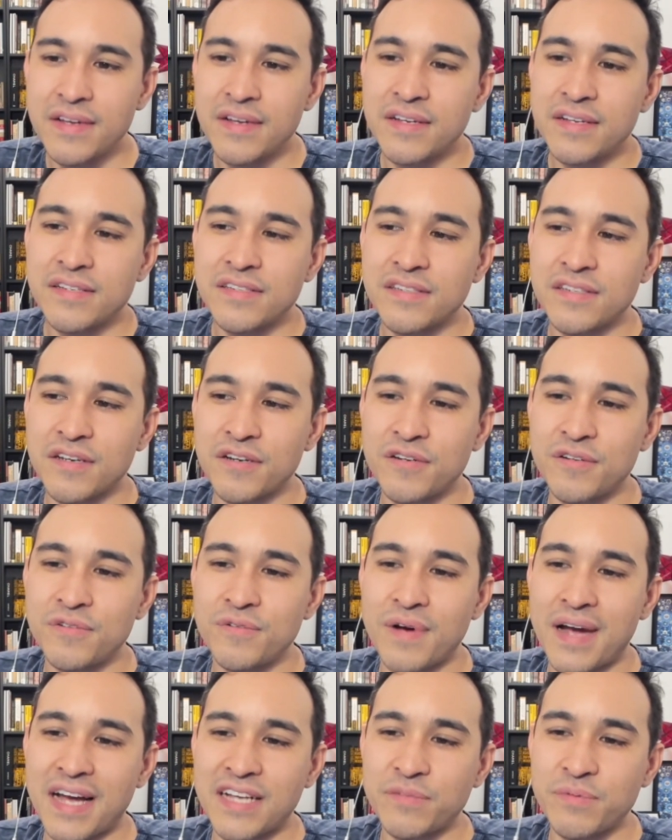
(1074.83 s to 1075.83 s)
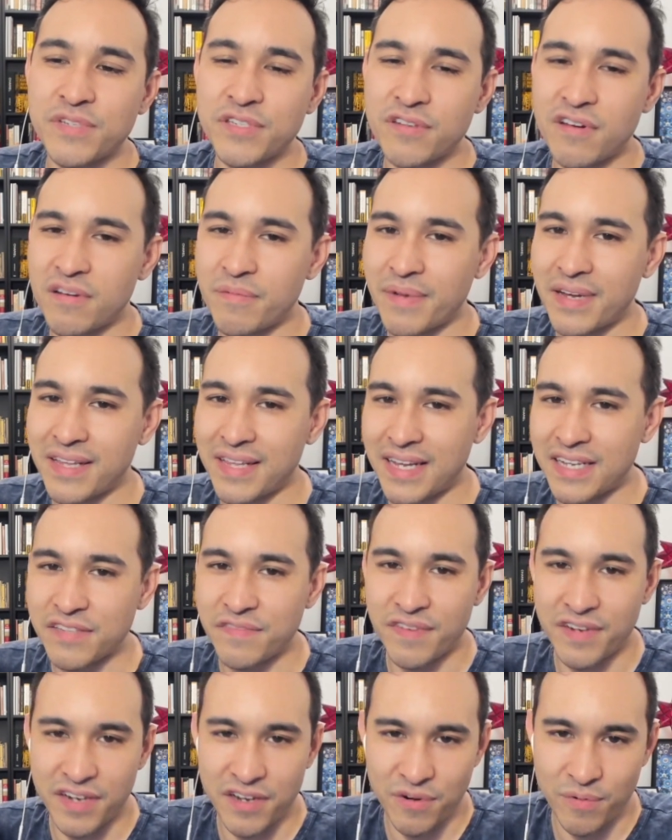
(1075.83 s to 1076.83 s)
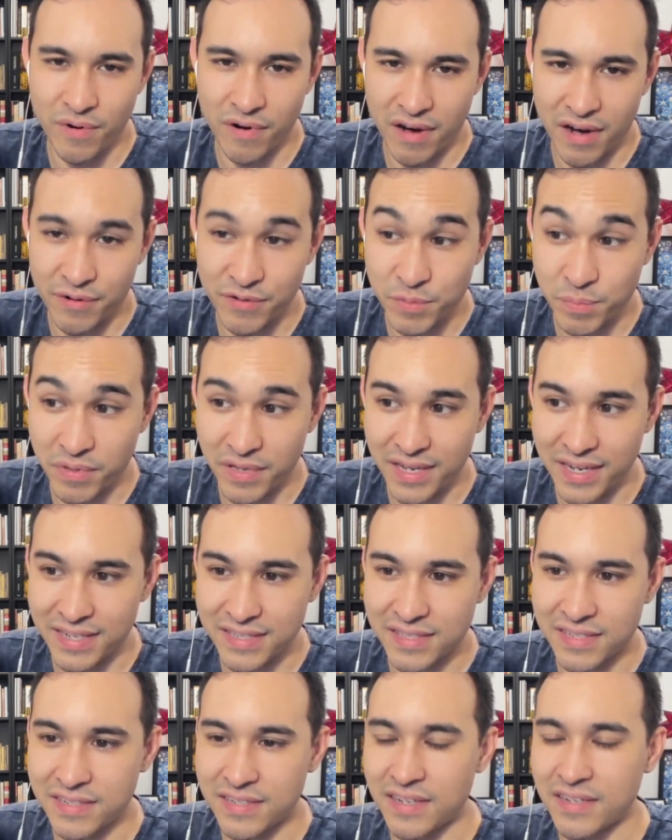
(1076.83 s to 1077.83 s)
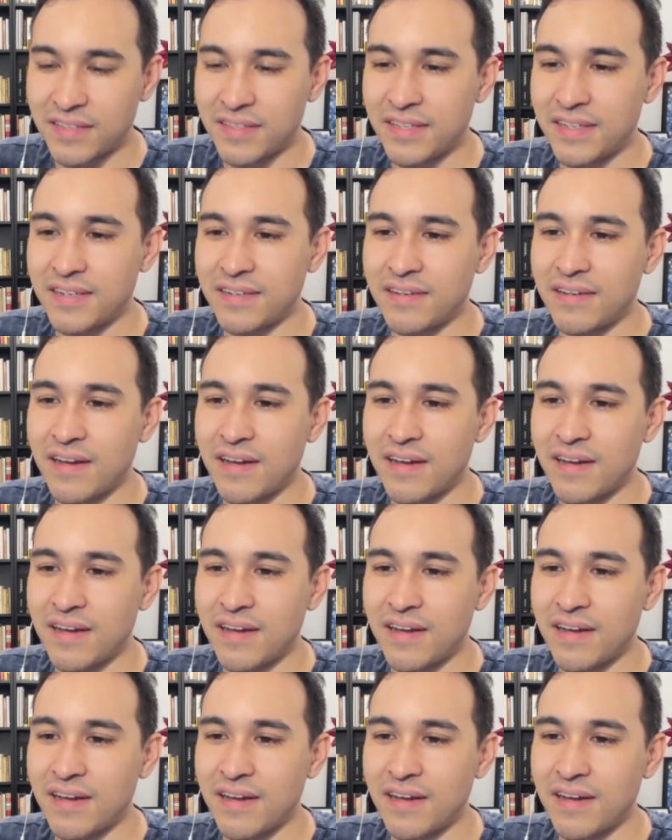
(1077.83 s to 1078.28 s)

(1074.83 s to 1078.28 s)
So, as we saw in my last video where I was playing as the Ducklet,